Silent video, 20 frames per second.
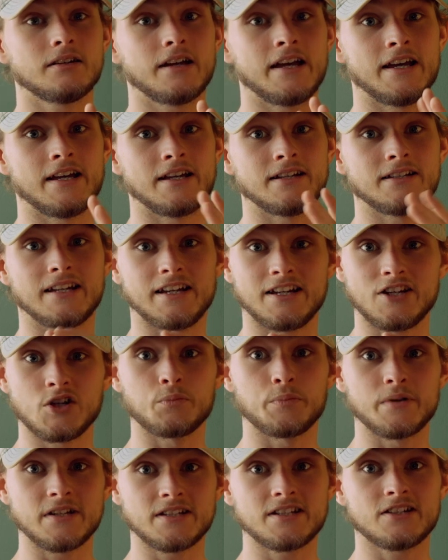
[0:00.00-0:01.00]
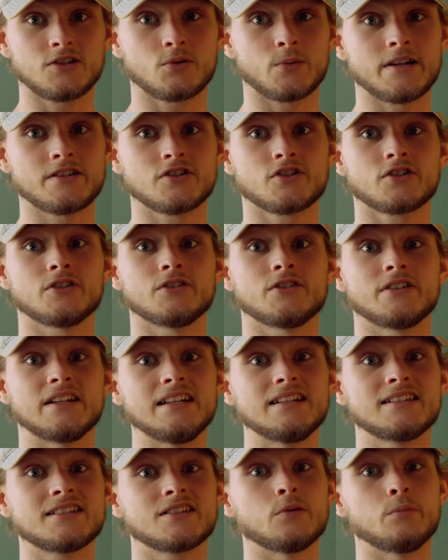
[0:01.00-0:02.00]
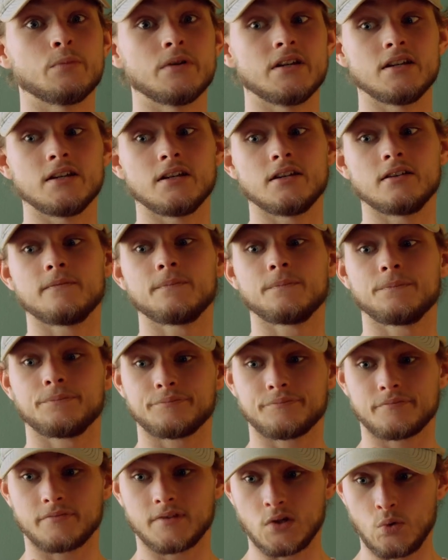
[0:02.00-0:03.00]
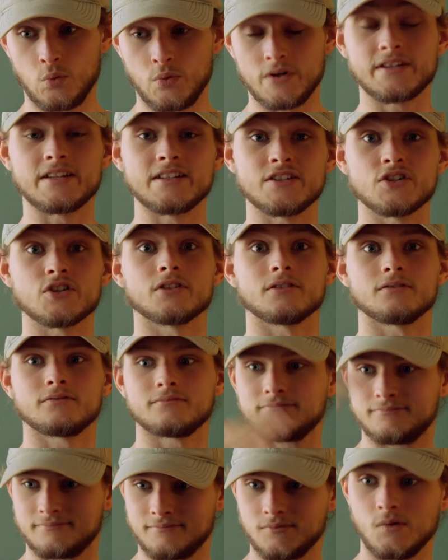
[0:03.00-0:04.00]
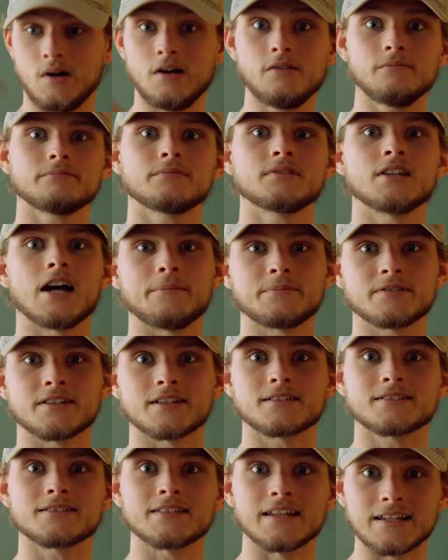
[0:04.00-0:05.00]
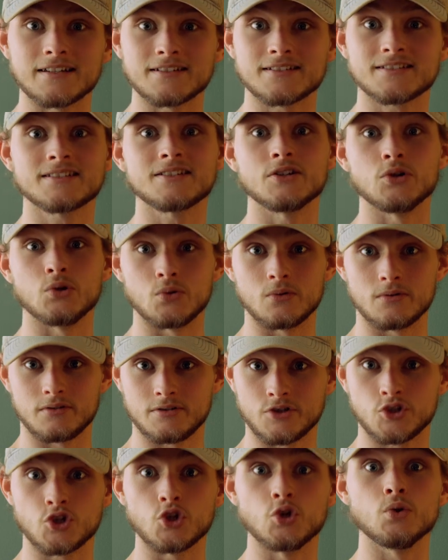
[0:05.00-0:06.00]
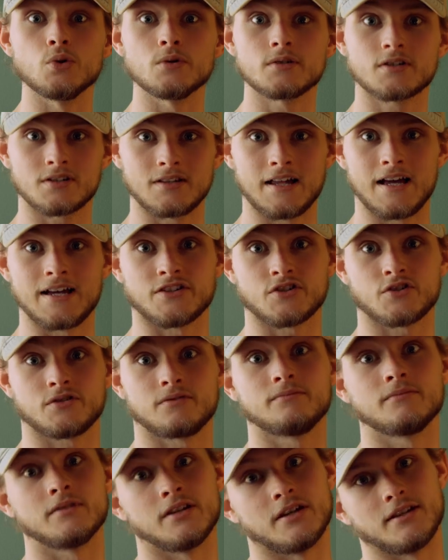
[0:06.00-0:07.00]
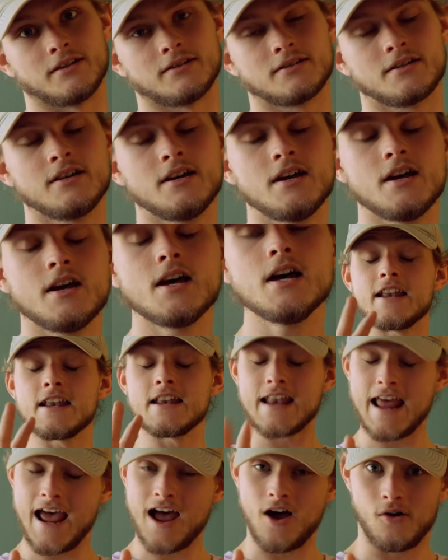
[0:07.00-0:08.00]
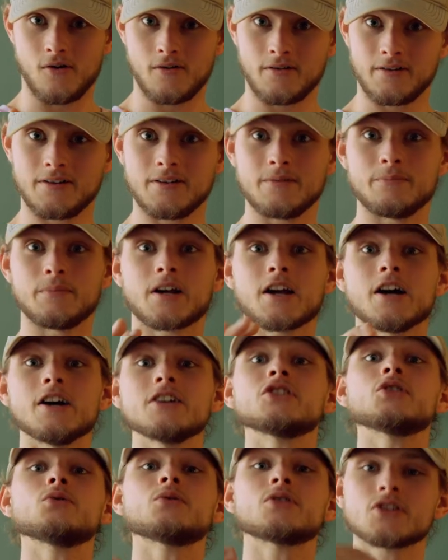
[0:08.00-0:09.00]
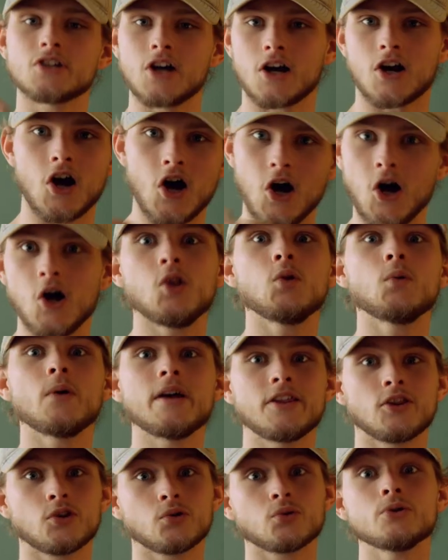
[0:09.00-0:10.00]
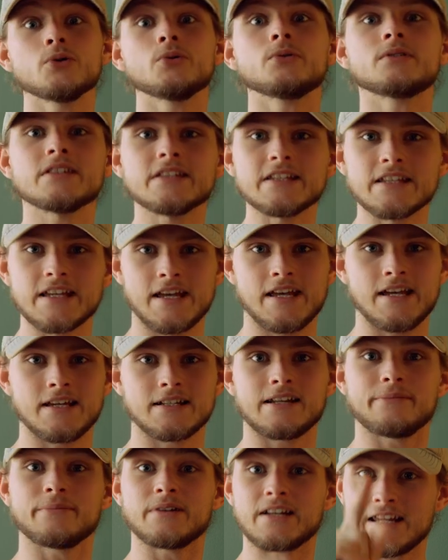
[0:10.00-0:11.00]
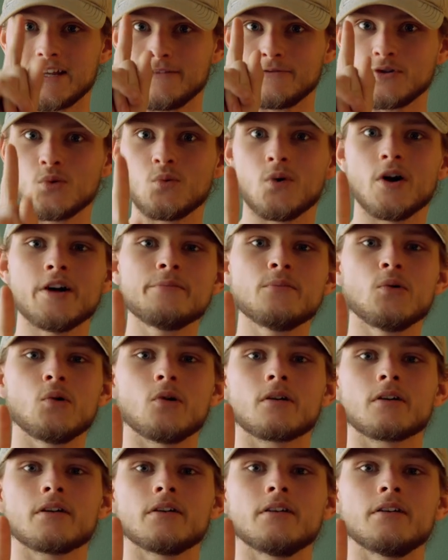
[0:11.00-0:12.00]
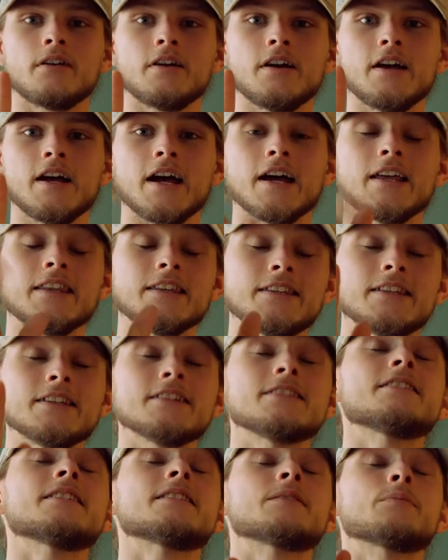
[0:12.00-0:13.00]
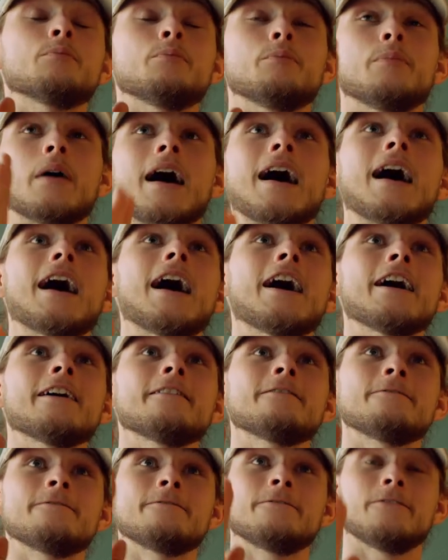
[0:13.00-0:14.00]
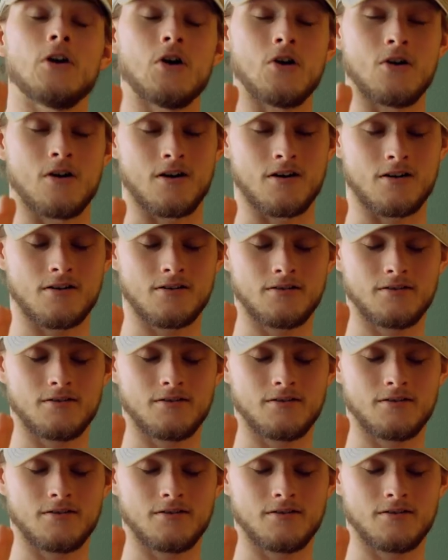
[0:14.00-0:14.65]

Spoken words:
and getting your business registered needs to be within your, top 6 things to do/get. Now, because you stuck all the way through to the end, I'm gonna give you one more, and this is by far,